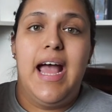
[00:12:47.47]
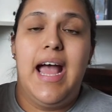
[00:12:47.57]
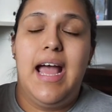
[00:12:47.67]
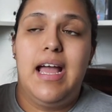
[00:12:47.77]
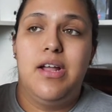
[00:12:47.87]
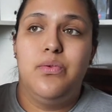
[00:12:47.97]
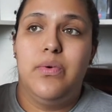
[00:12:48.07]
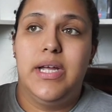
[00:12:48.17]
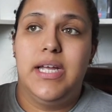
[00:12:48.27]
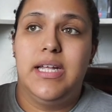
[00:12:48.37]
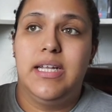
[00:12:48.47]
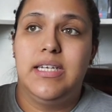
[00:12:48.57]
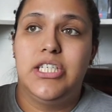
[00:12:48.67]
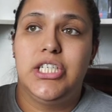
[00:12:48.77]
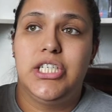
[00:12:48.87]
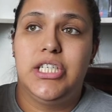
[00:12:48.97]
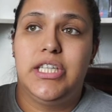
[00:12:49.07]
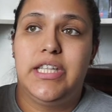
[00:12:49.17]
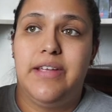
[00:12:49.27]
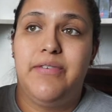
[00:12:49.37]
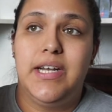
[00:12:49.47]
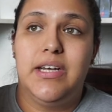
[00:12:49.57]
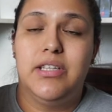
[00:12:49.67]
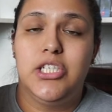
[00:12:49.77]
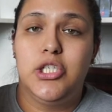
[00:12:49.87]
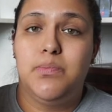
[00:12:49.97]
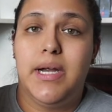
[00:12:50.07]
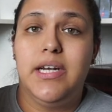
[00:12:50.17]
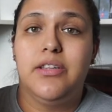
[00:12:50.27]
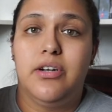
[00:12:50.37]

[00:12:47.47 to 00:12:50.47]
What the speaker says: and when they find out that she's pregnant,